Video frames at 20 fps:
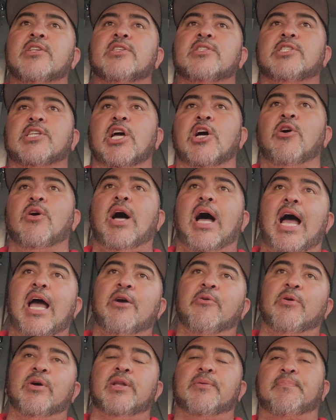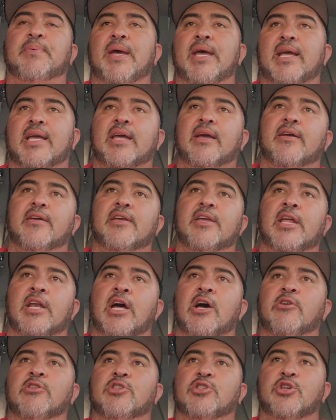So I would pick,
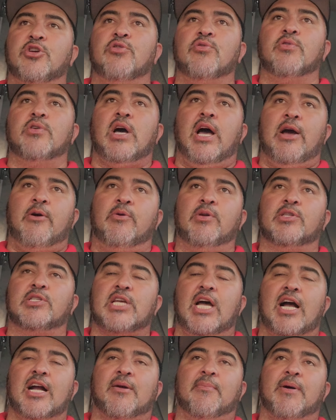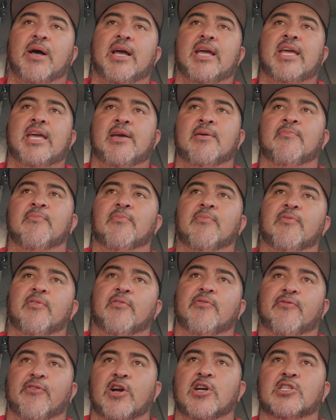I will talk about him
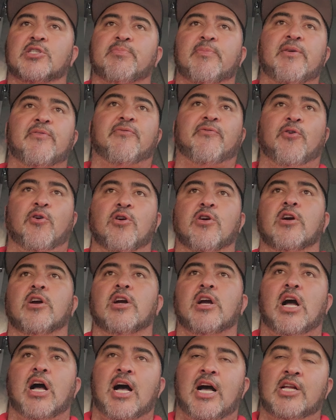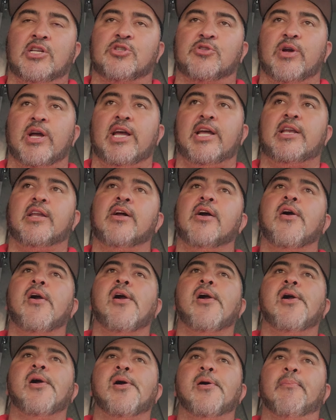first before Andrade.
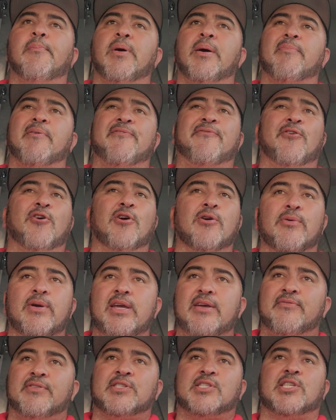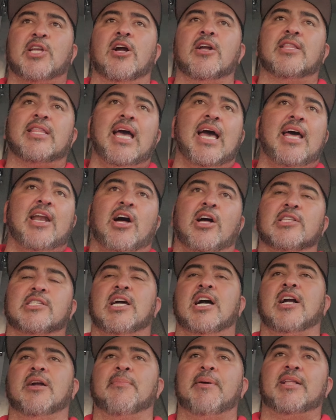But before we even start that, I'll
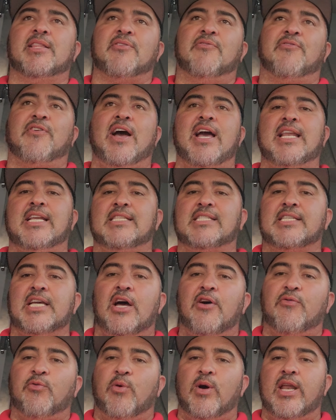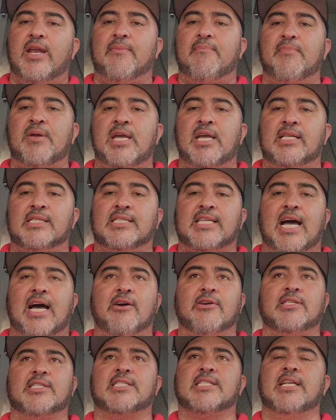talk about the fight itself, what it means,
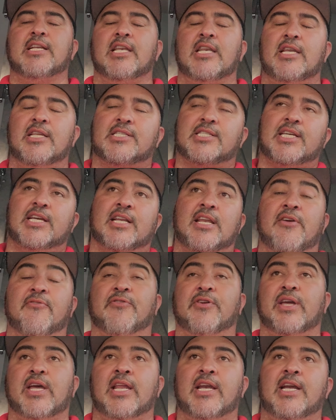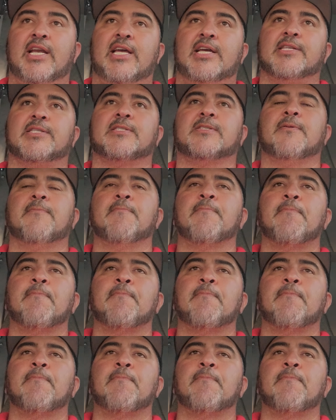how it's significant it is.